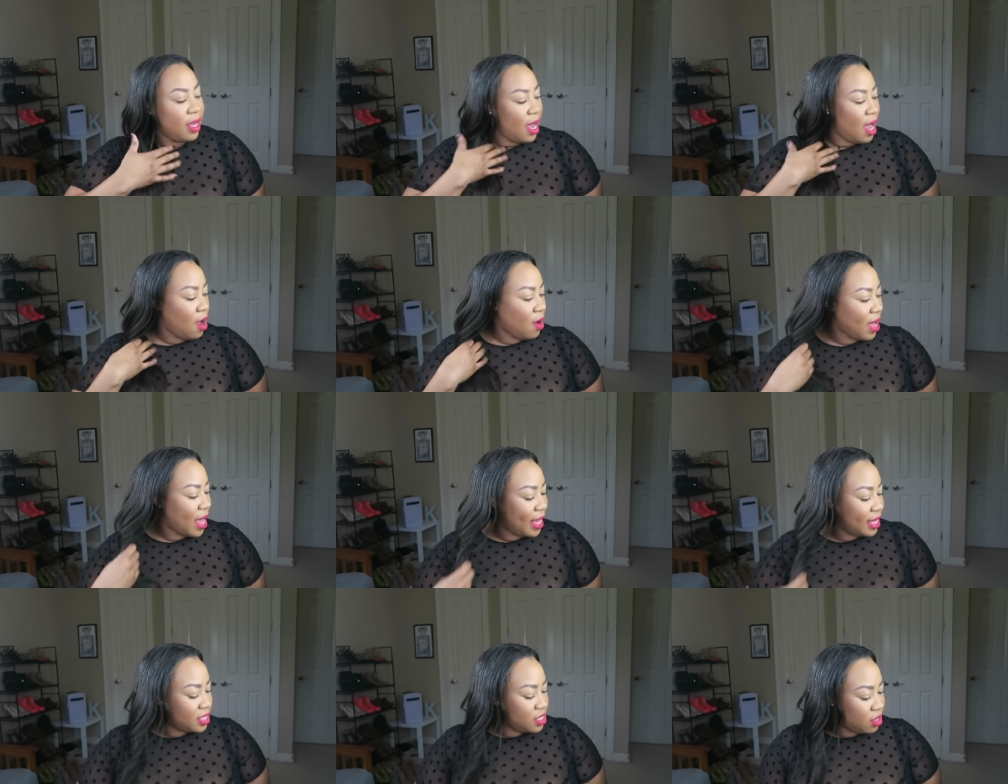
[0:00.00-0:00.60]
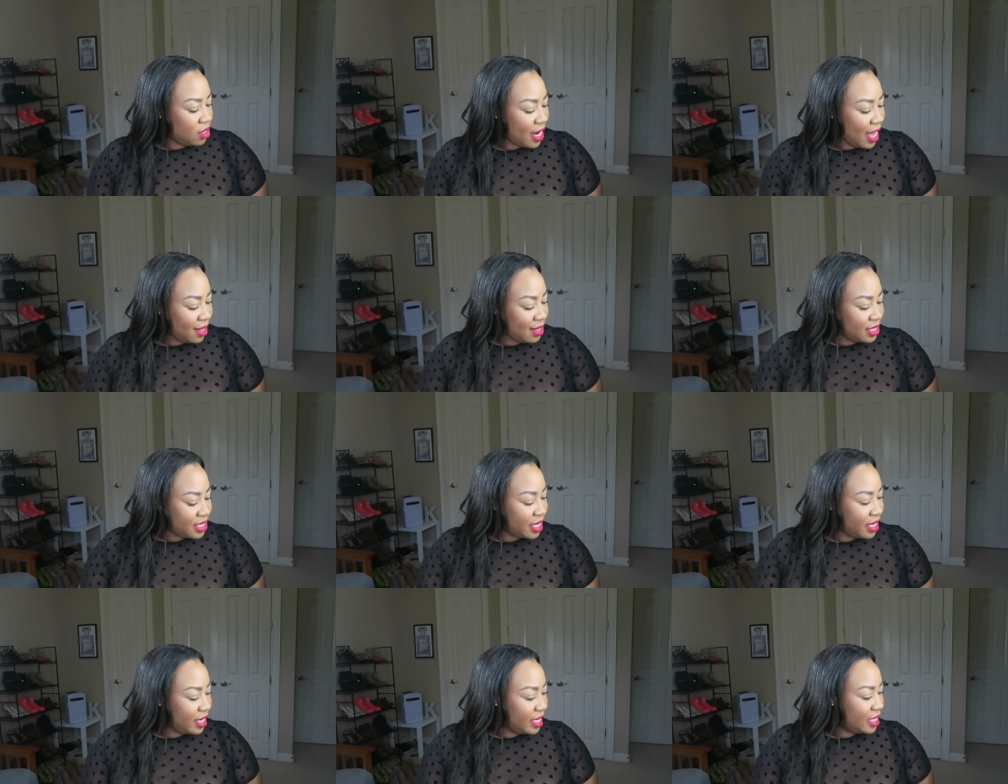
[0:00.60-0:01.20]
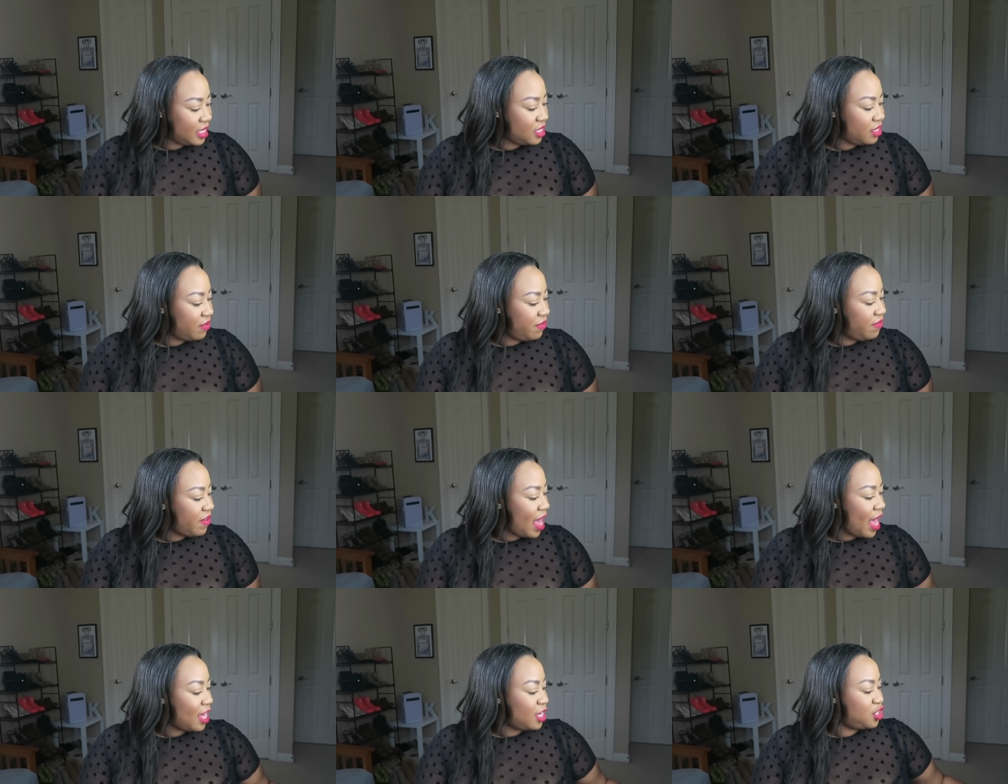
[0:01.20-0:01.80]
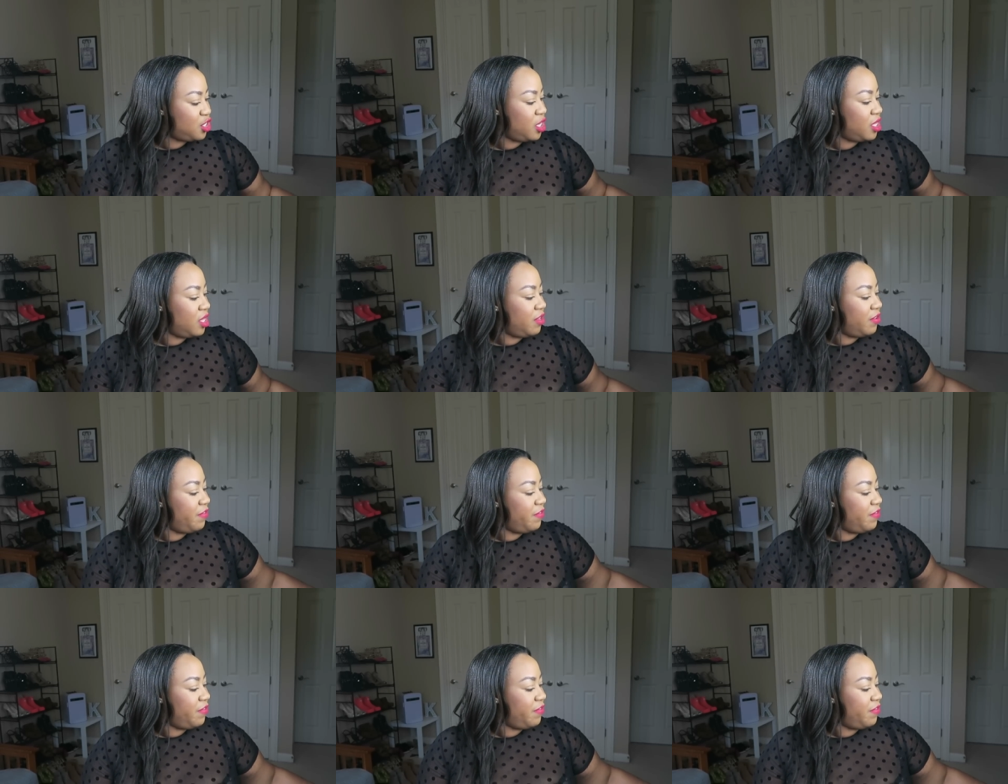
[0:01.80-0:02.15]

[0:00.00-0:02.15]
Okay, so now let's get into fashion.